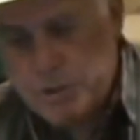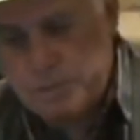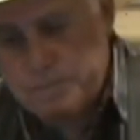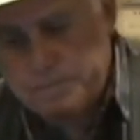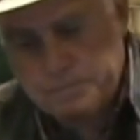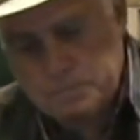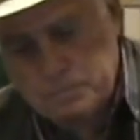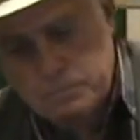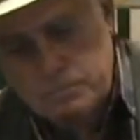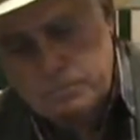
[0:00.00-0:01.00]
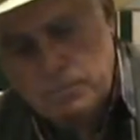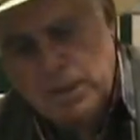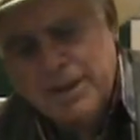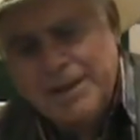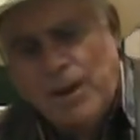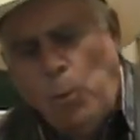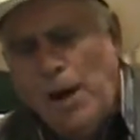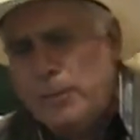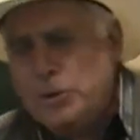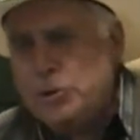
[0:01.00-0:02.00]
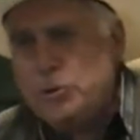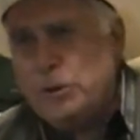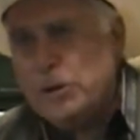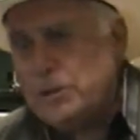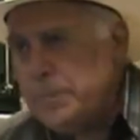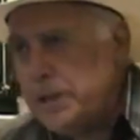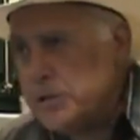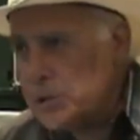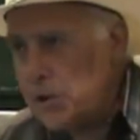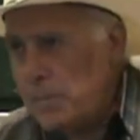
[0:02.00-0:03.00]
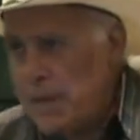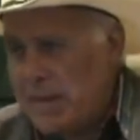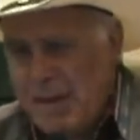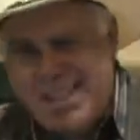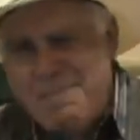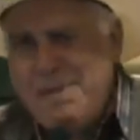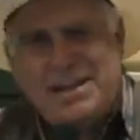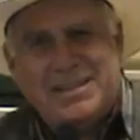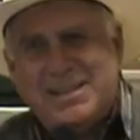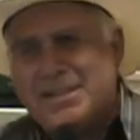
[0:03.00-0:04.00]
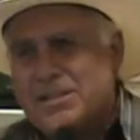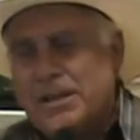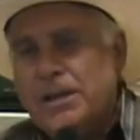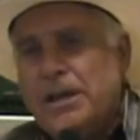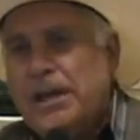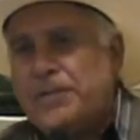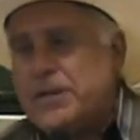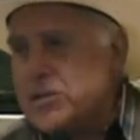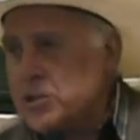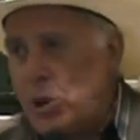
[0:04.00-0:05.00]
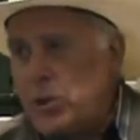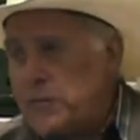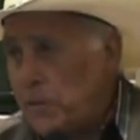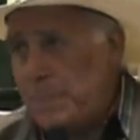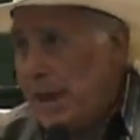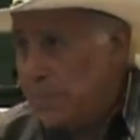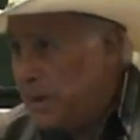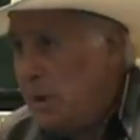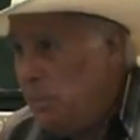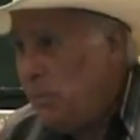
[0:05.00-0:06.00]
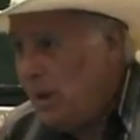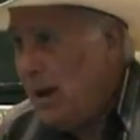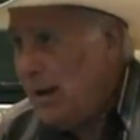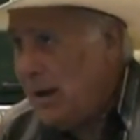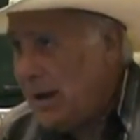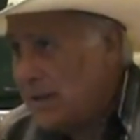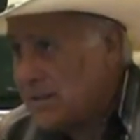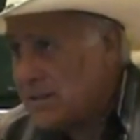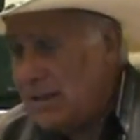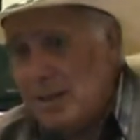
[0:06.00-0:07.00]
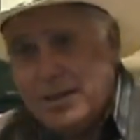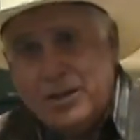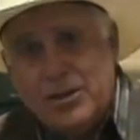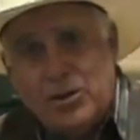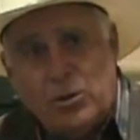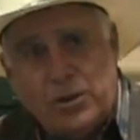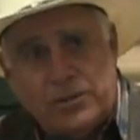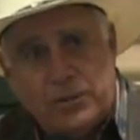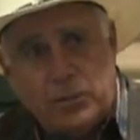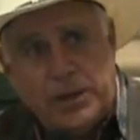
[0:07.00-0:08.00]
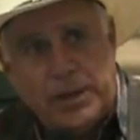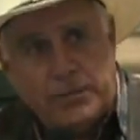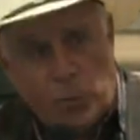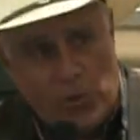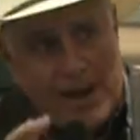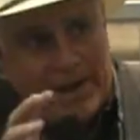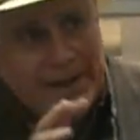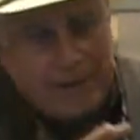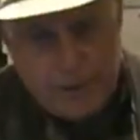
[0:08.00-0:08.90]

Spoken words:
you. Now, why would you be concerned about that? Now, that makes sense if this is only for bad people, right? I can see, if we have the rioting